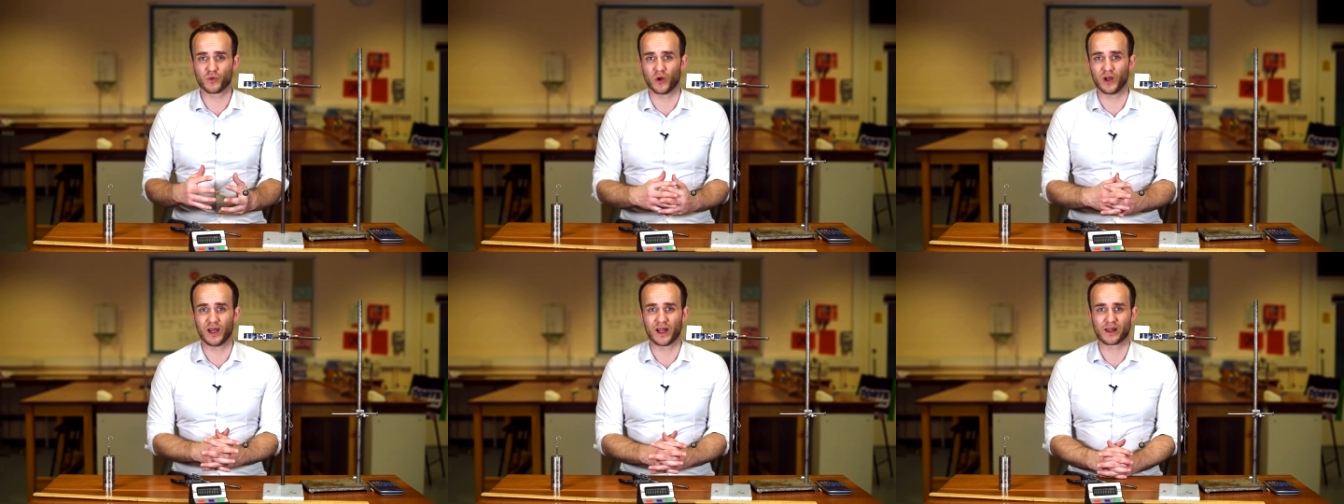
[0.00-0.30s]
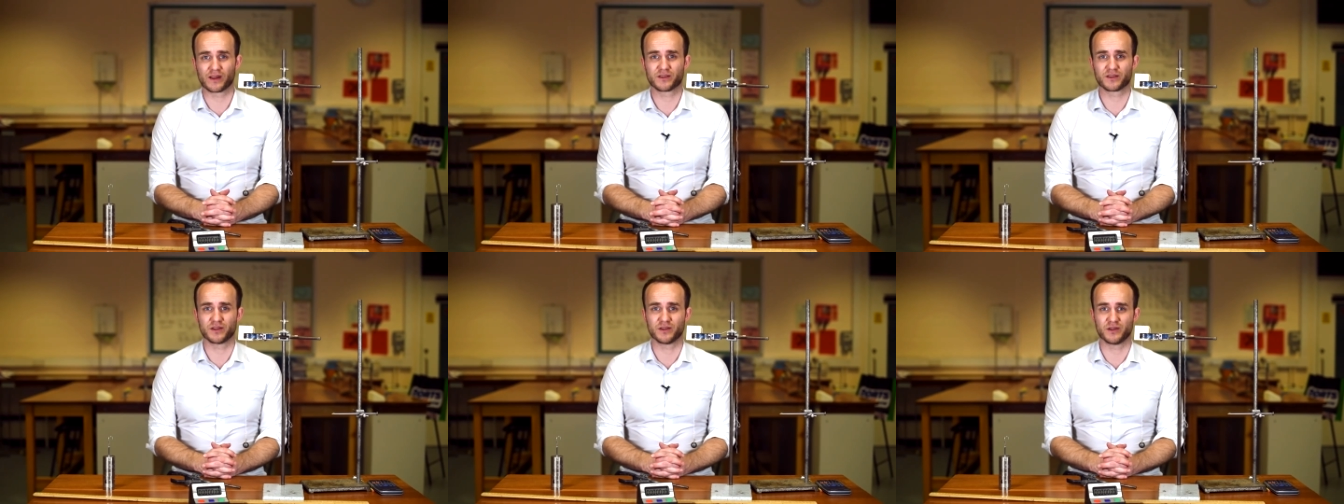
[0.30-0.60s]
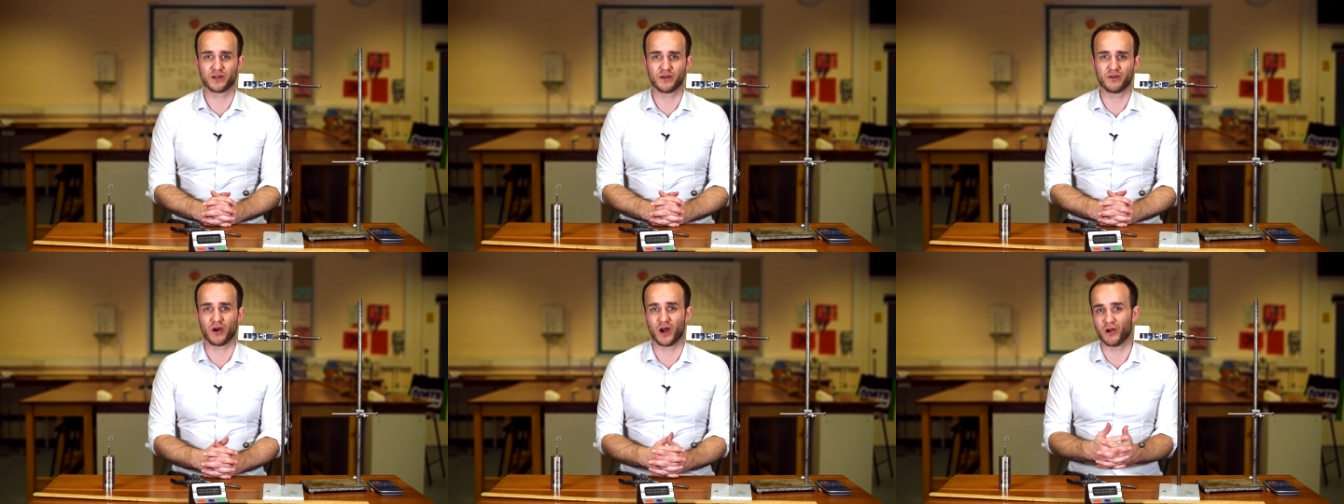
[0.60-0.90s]
what length to
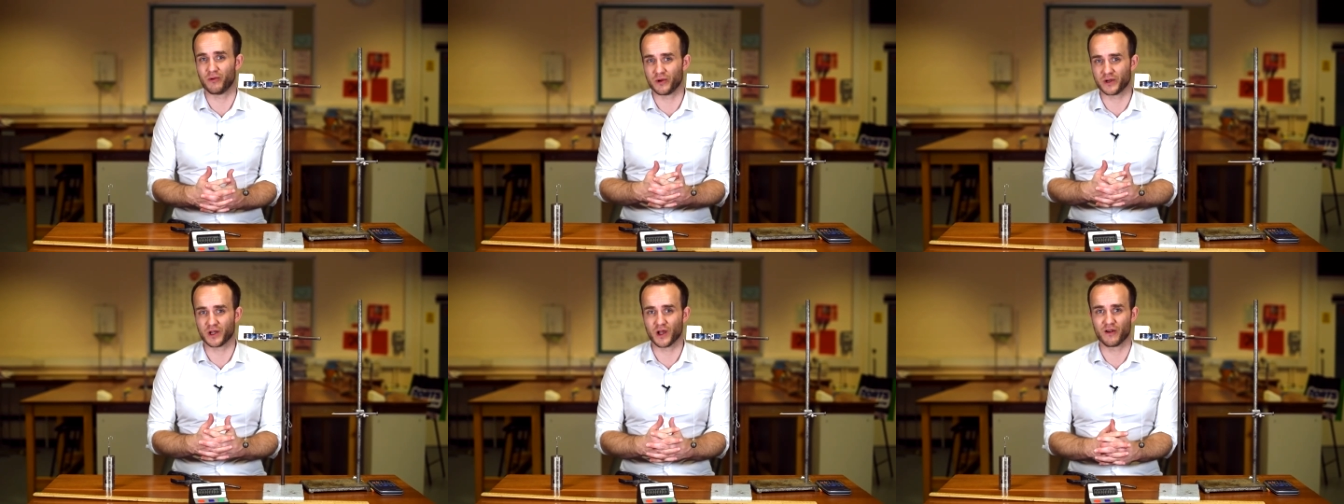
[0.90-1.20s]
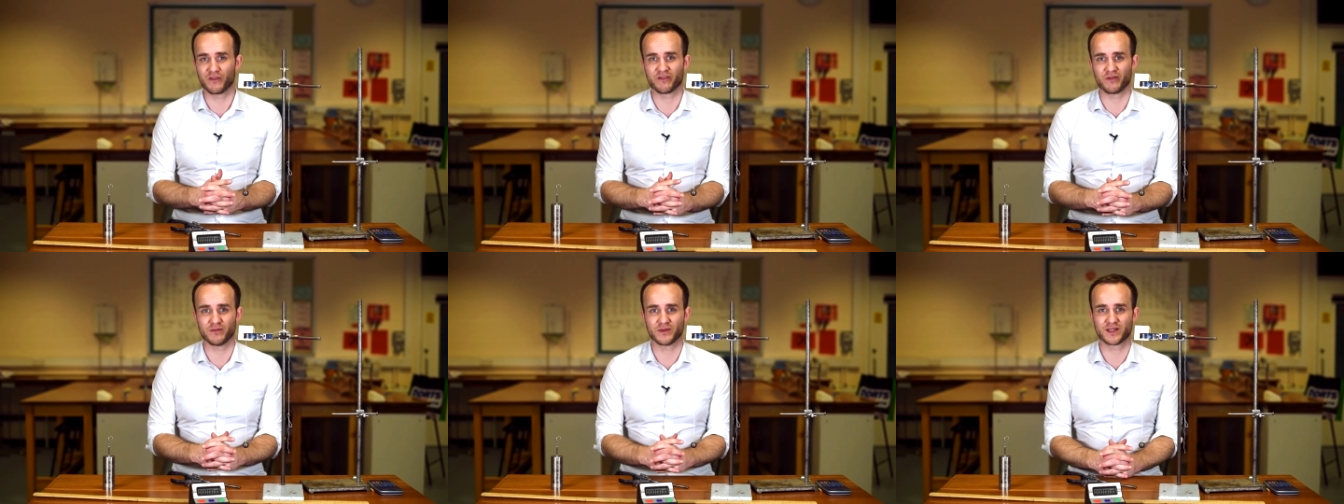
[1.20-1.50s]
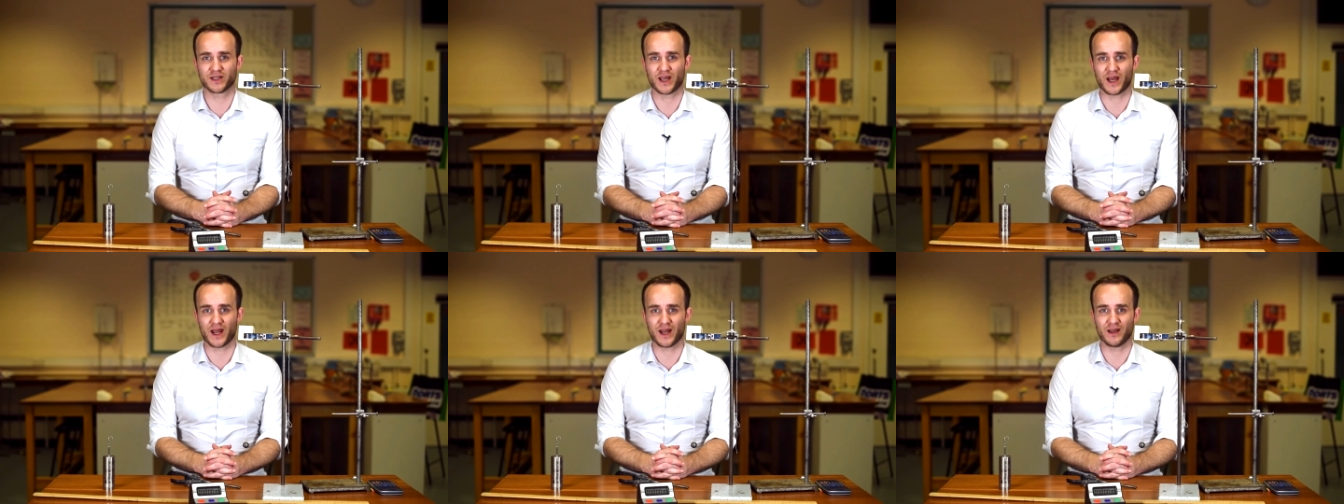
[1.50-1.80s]
do. I would go from
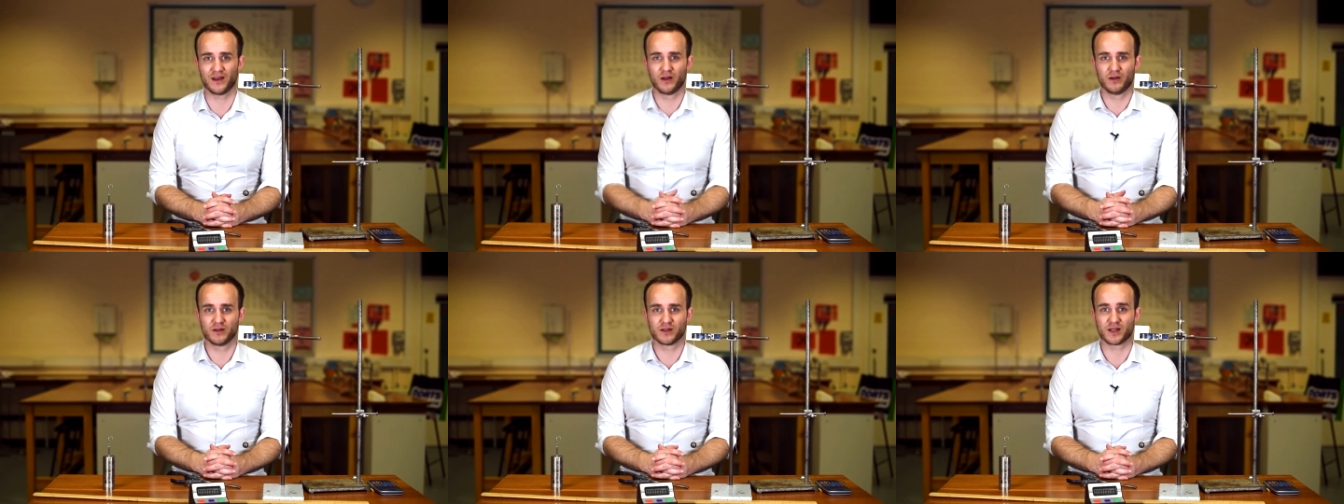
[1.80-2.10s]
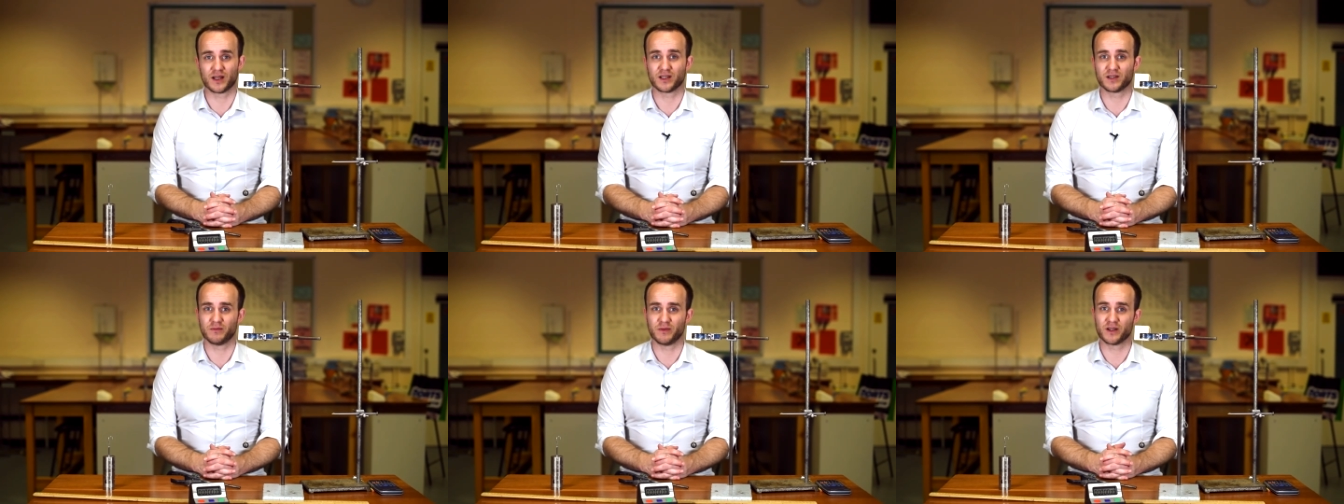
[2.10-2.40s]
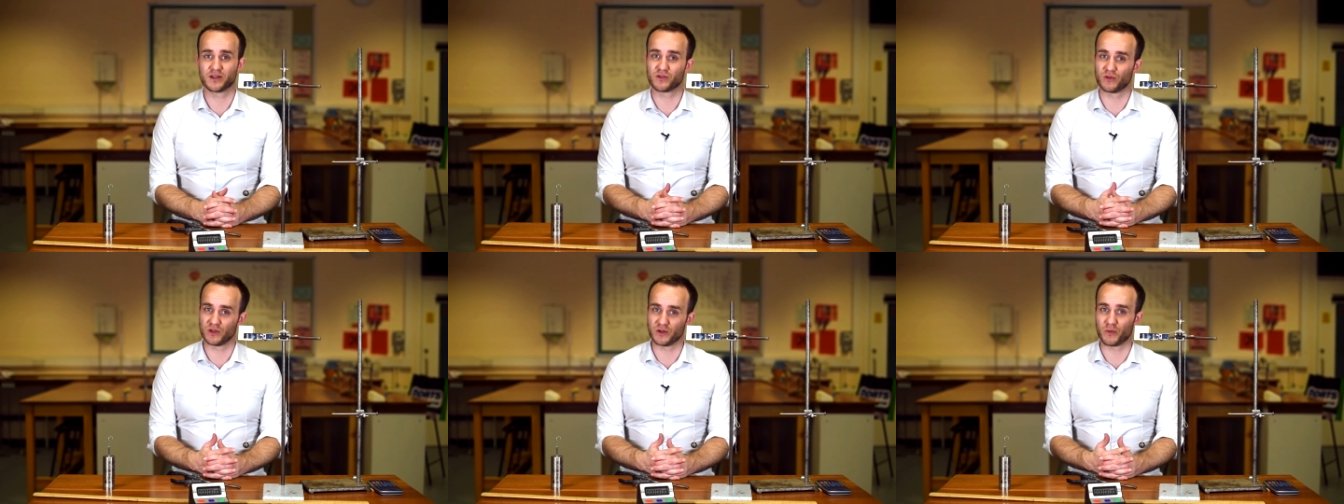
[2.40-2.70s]
10
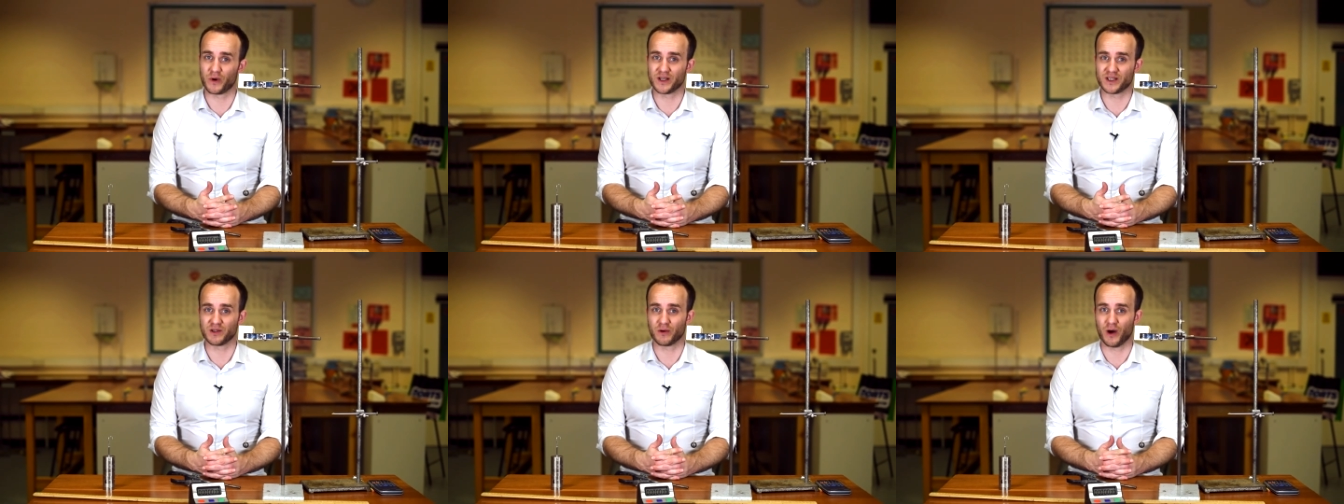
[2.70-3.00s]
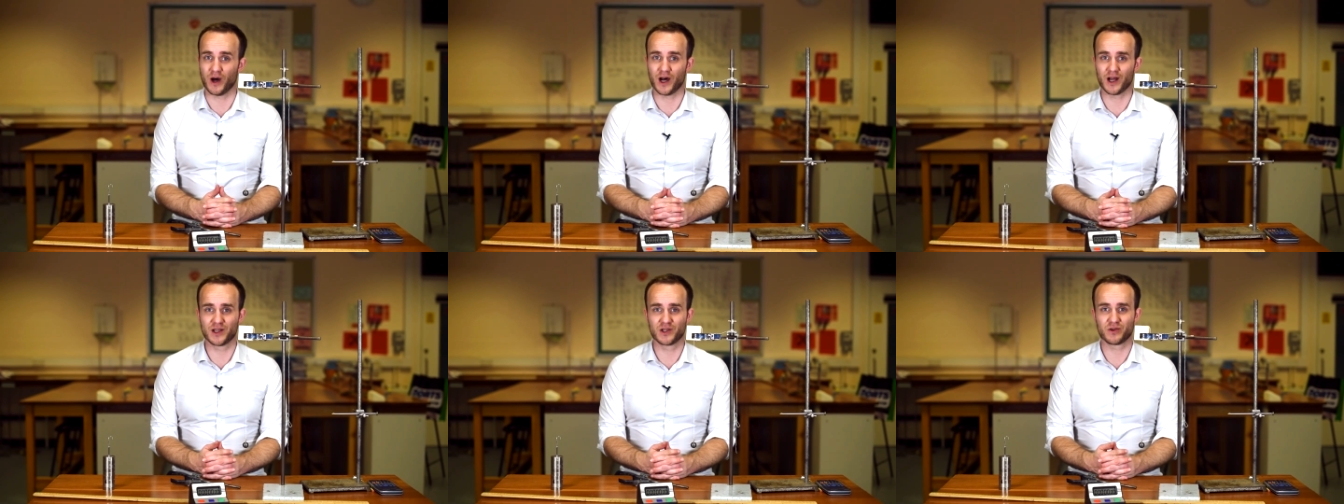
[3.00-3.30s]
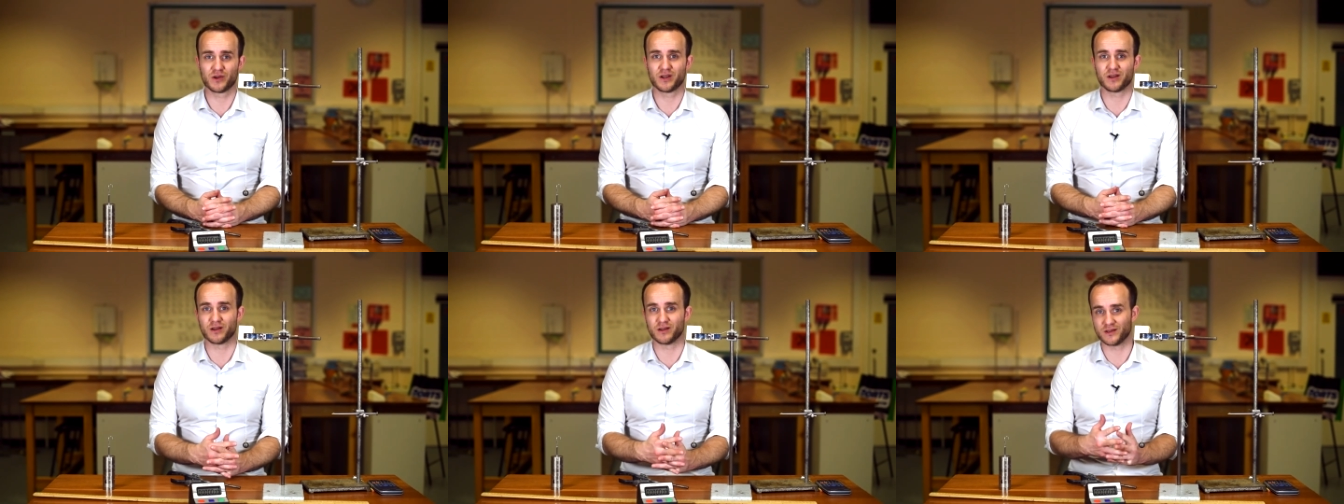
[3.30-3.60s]
centimeters all the way to
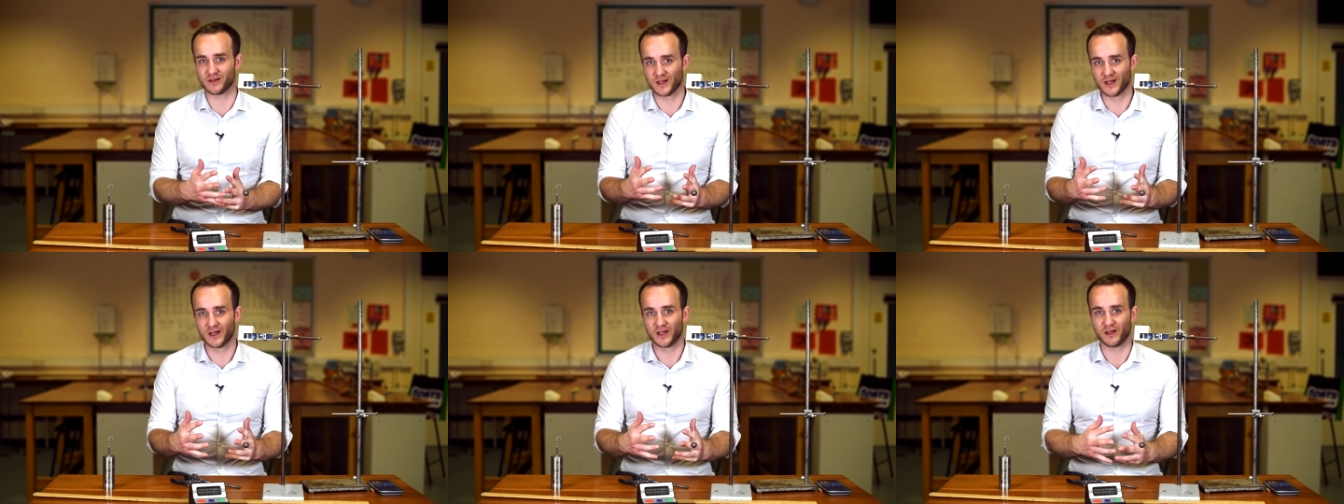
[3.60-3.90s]
100 and